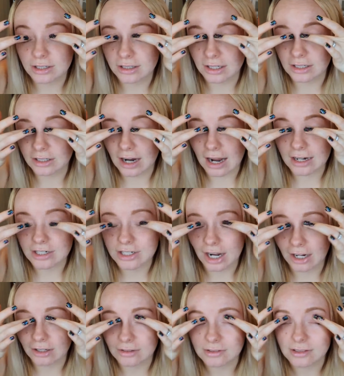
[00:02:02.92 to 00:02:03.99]
sure that your
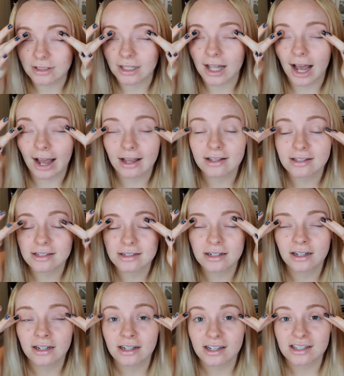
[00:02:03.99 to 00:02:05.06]
eyeshadows
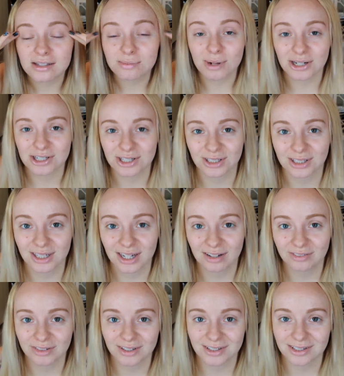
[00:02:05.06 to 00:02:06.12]
last, especially
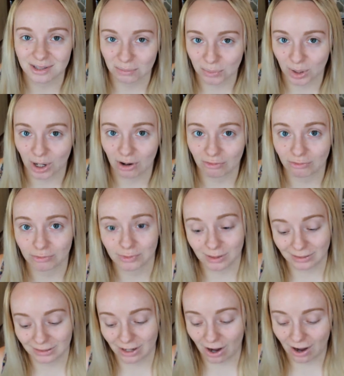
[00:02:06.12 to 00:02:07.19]
if you're somewhere
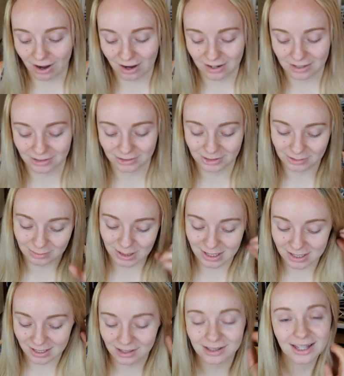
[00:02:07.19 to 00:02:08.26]
really hot and
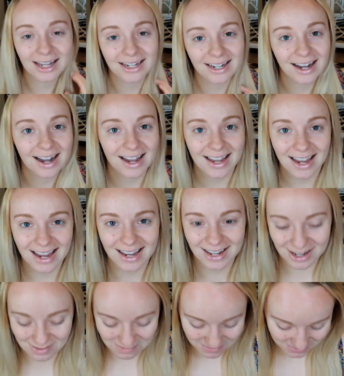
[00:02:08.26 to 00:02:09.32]
humid like I
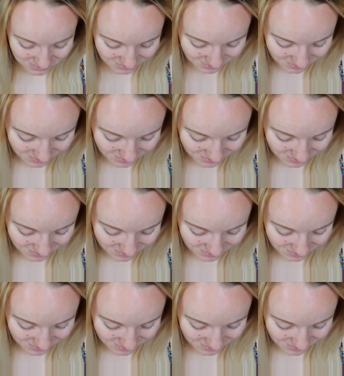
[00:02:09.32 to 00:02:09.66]
am.